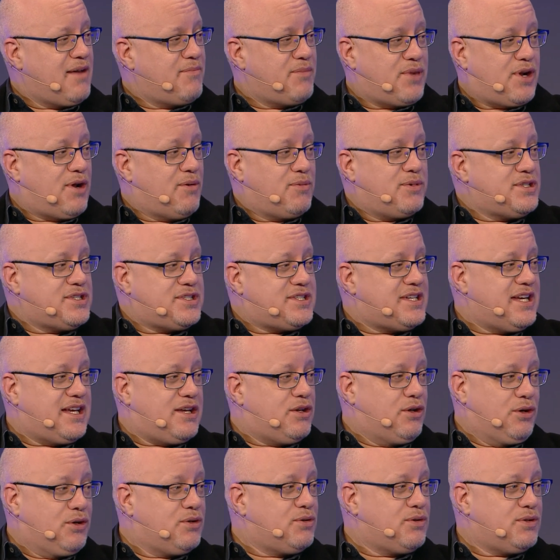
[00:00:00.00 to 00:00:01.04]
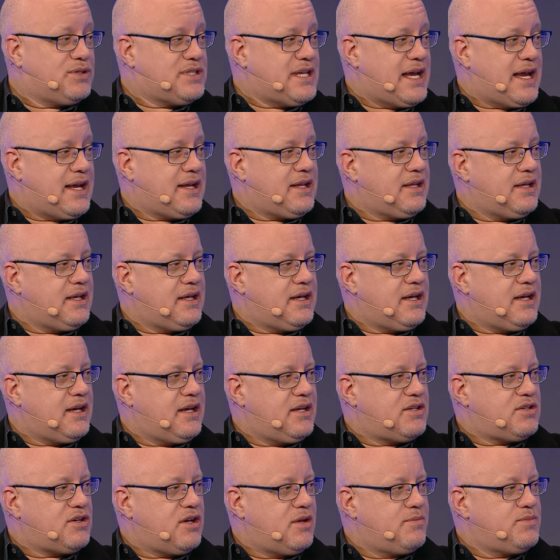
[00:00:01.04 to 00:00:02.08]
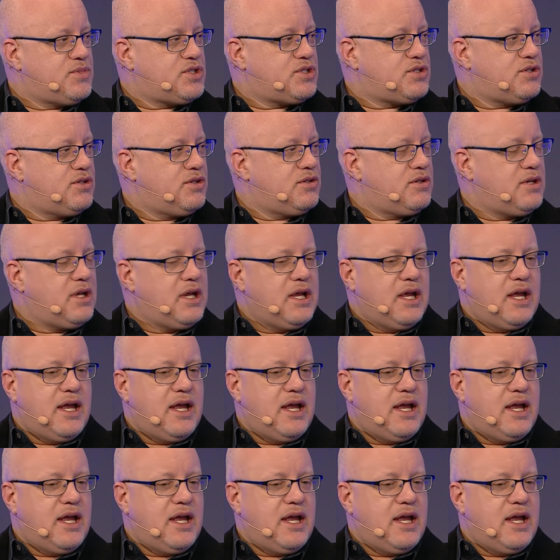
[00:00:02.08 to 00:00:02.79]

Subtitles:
but I wouldn't see Google tackling it anytime soon,